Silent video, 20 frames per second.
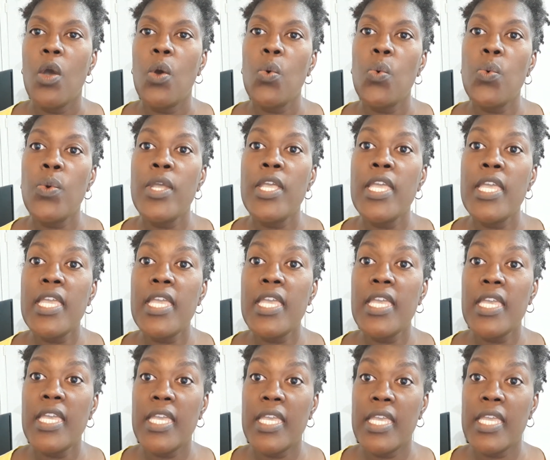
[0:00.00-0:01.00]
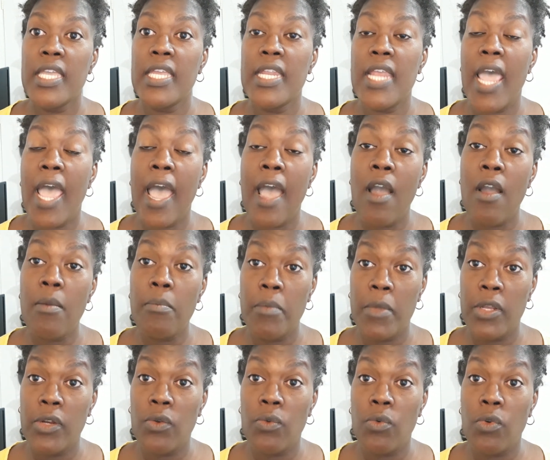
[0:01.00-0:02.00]
We get our
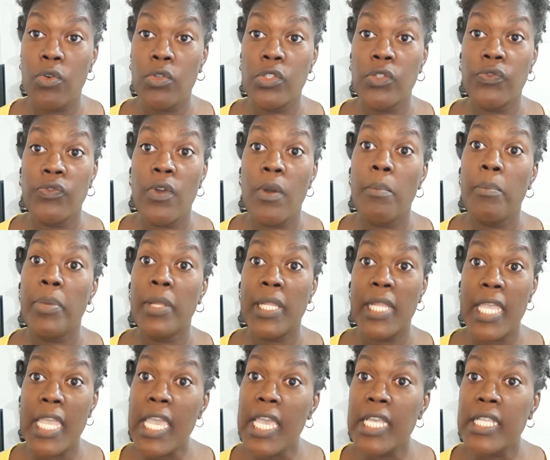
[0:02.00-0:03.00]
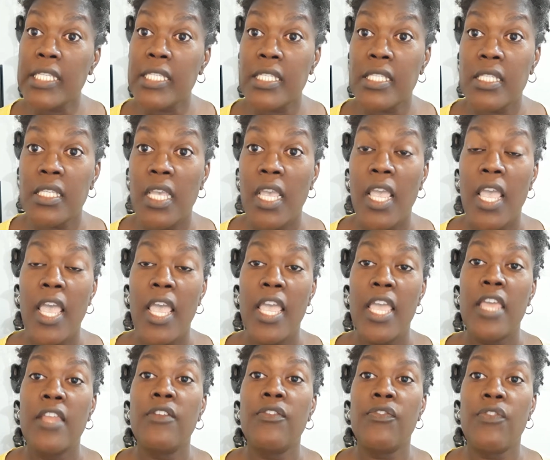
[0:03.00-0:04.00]
minerals from plants
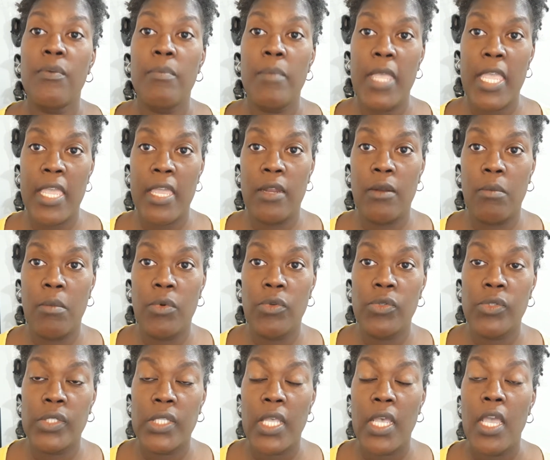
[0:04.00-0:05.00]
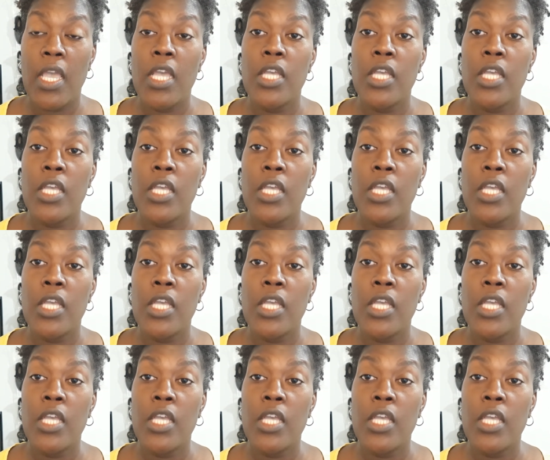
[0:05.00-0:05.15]
and from animals.